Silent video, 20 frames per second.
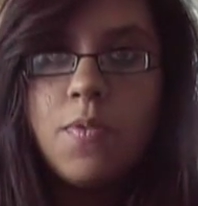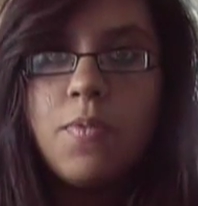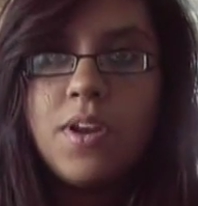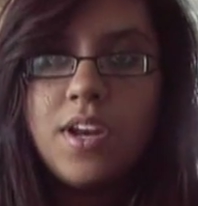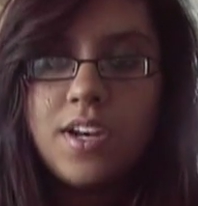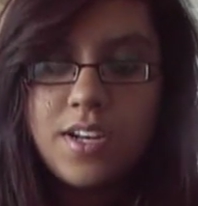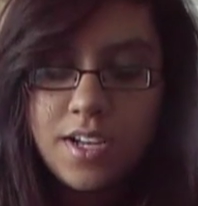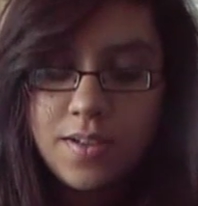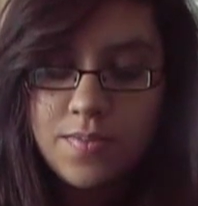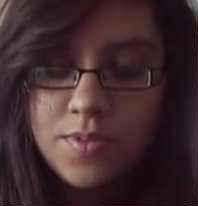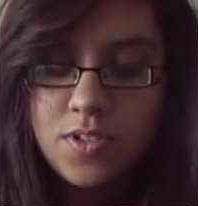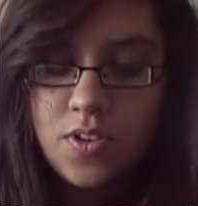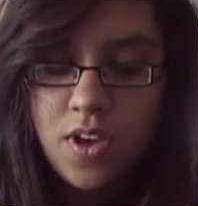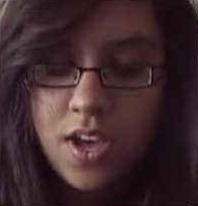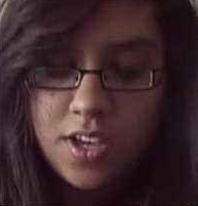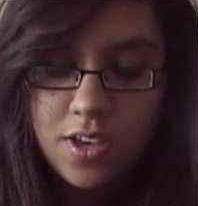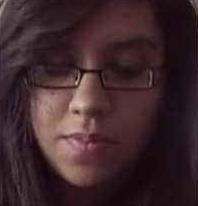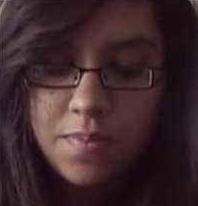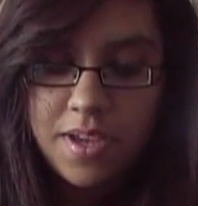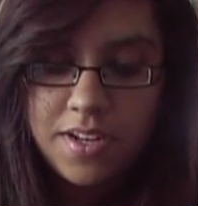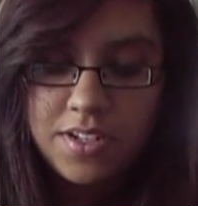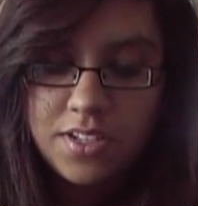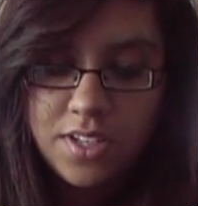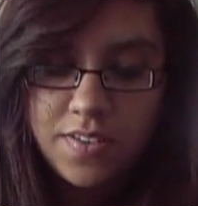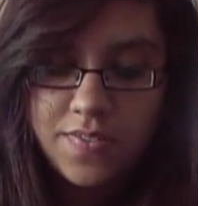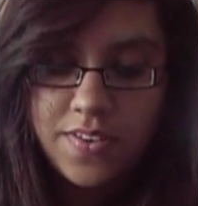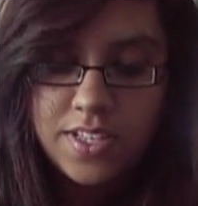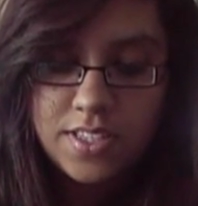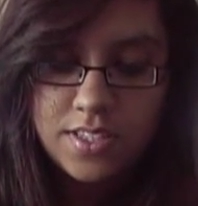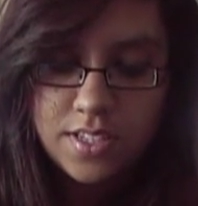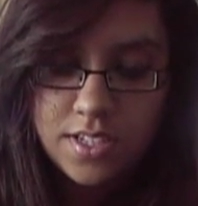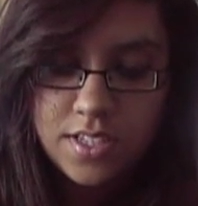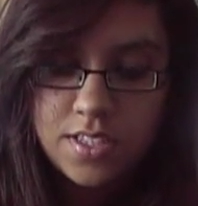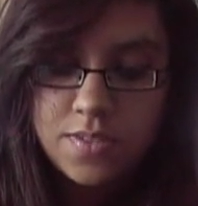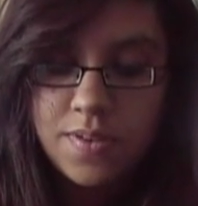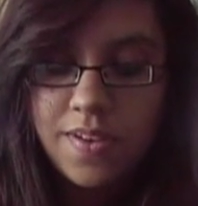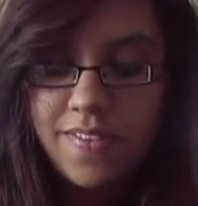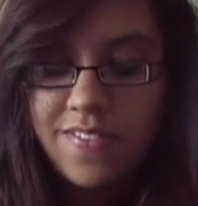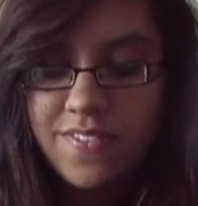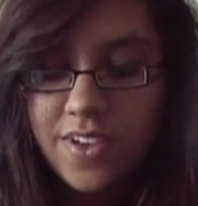When it comes to argumentative
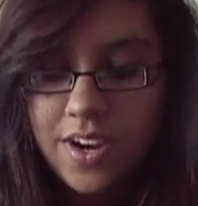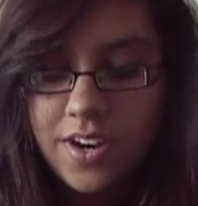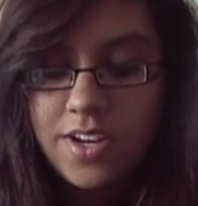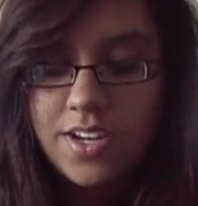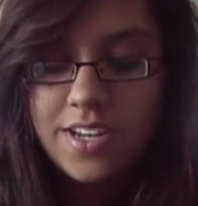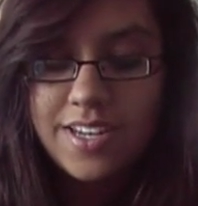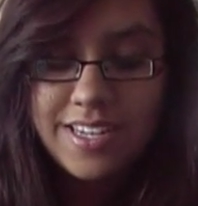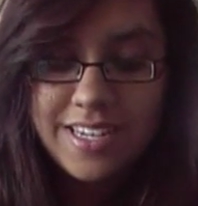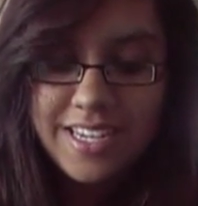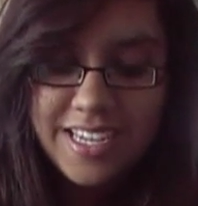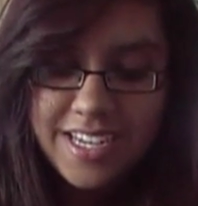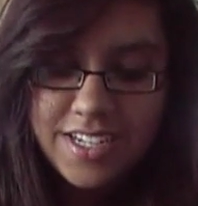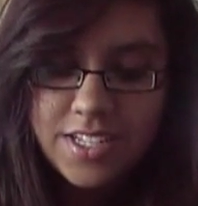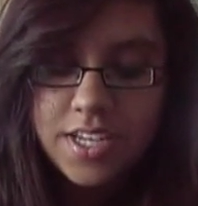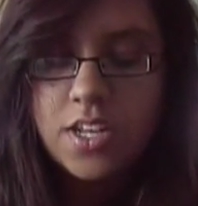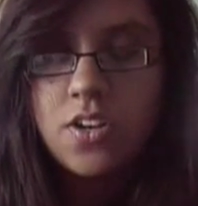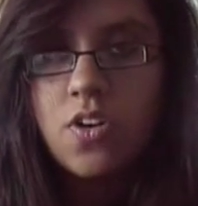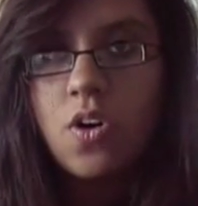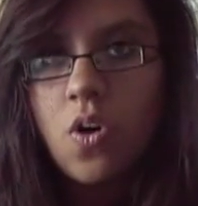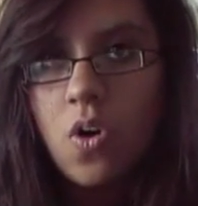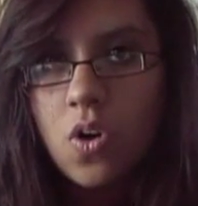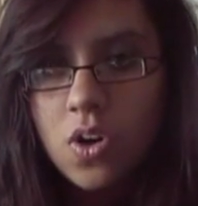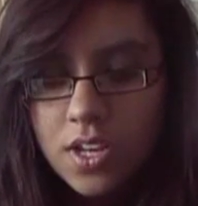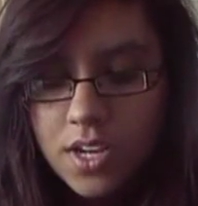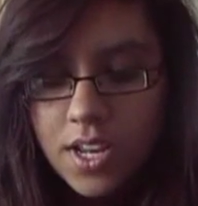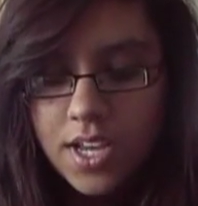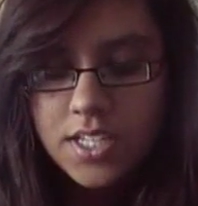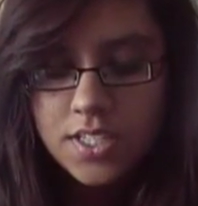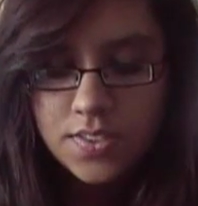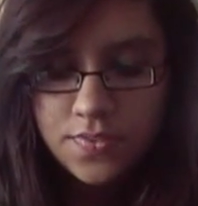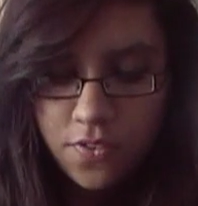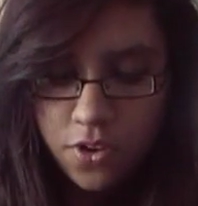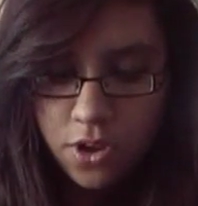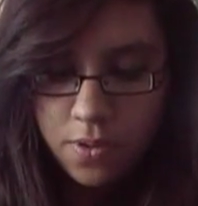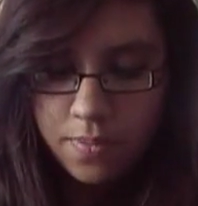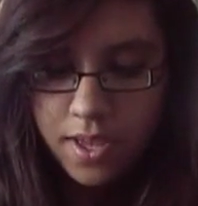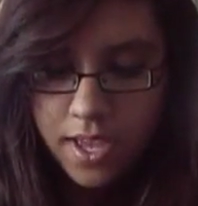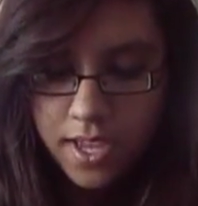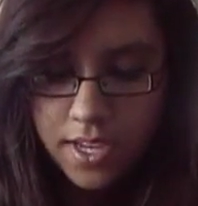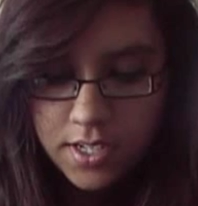essays, we have a very neat and organized
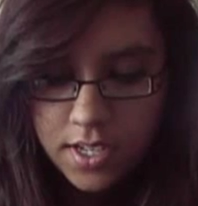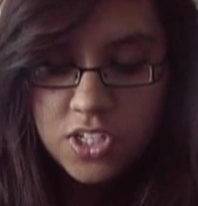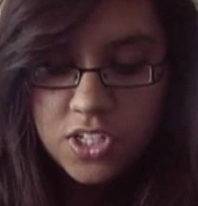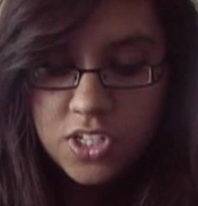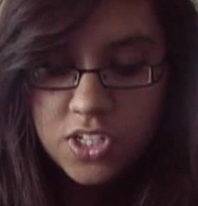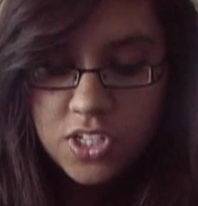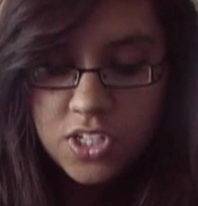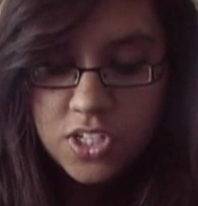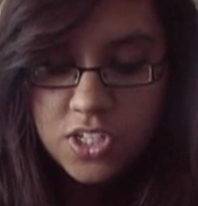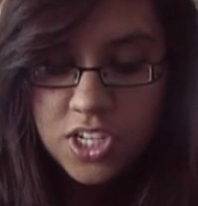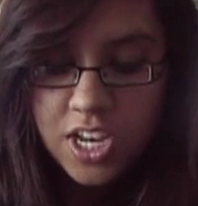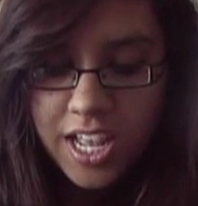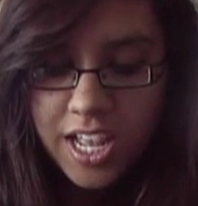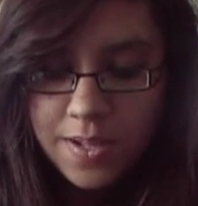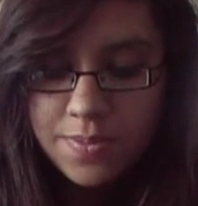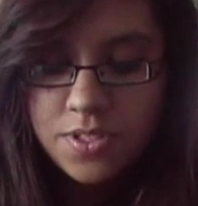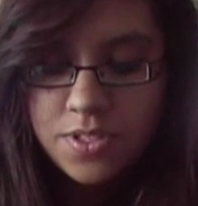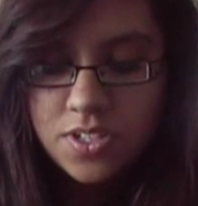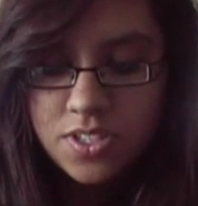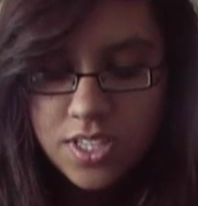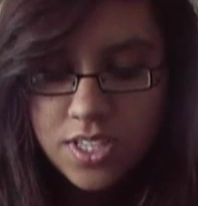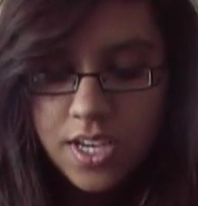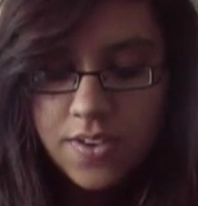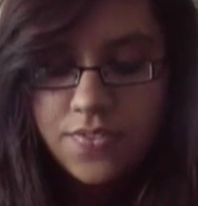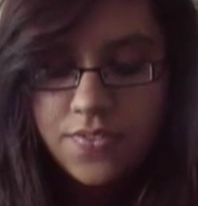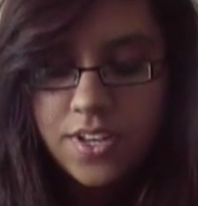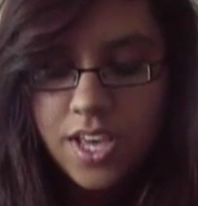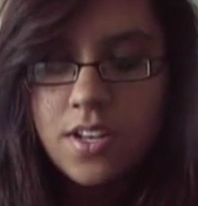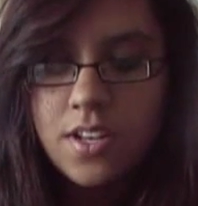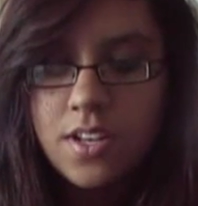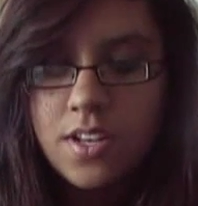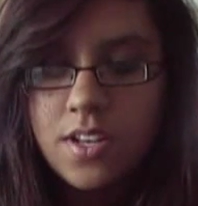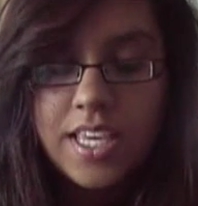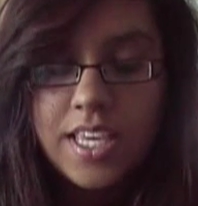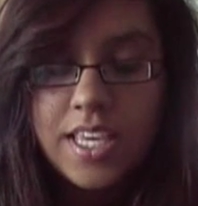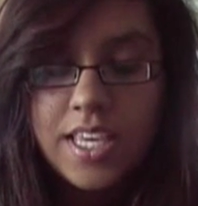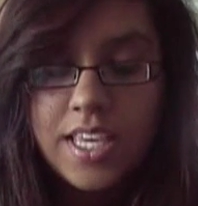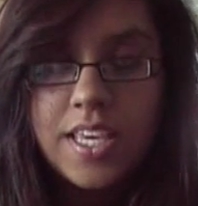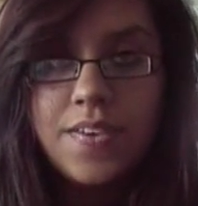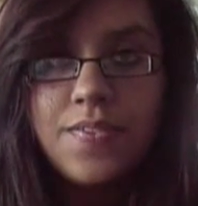format which helps to save time
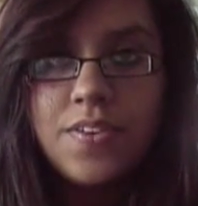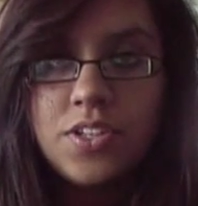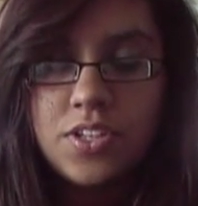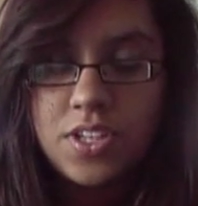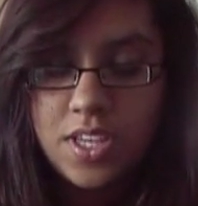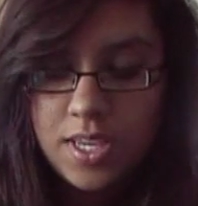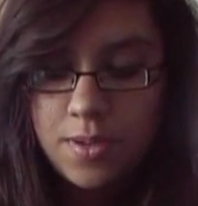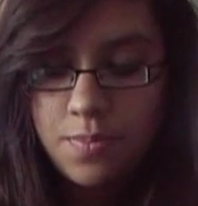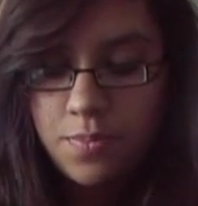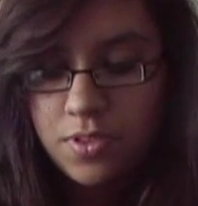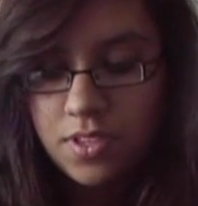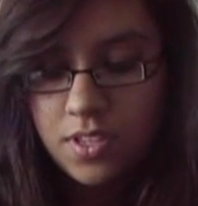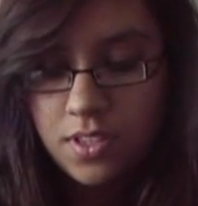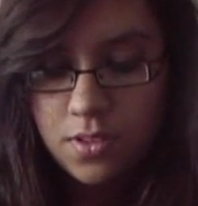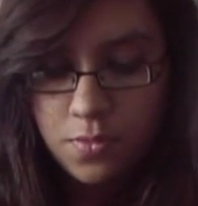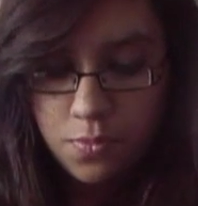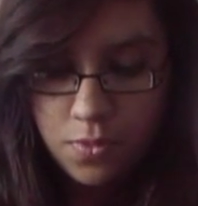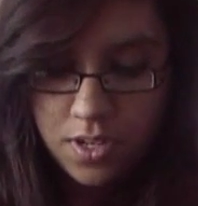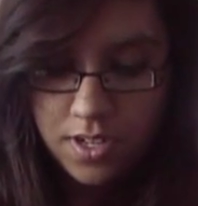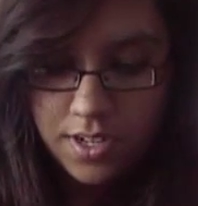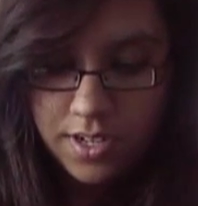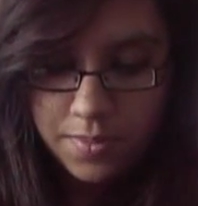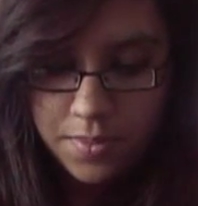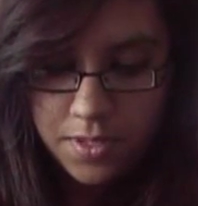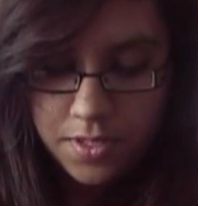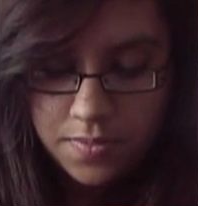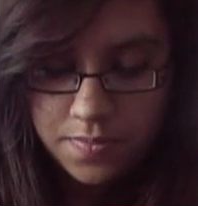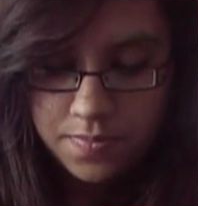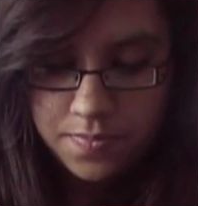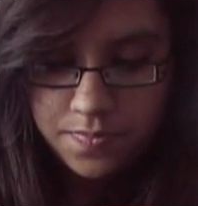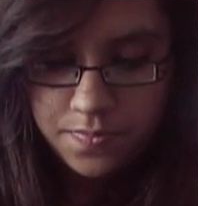and even to keep within the word limit.